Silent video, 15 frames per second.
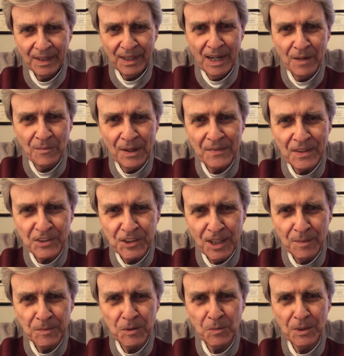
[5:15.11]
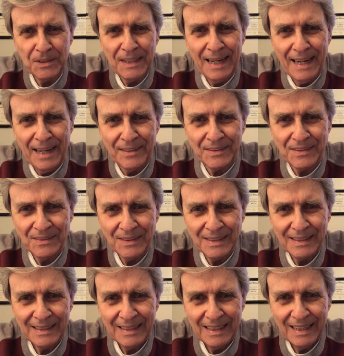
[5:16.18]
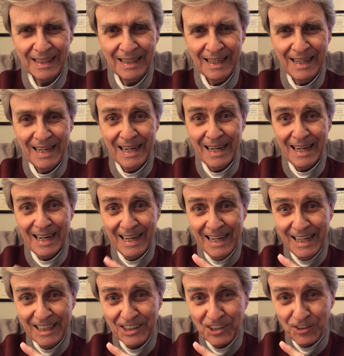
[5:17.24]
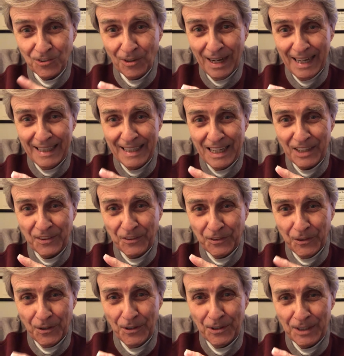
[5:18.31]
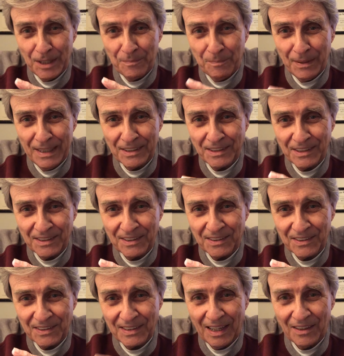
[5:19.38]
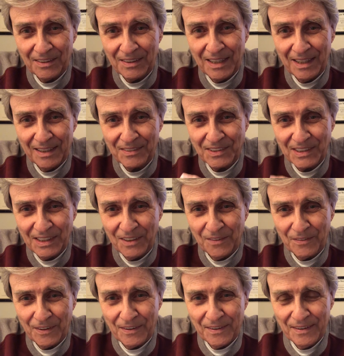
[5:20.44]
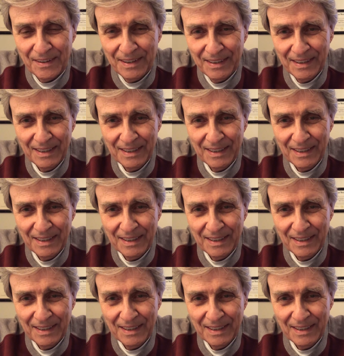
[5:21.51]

And when the chips were down, he traded 30 pieces of sil uh, silver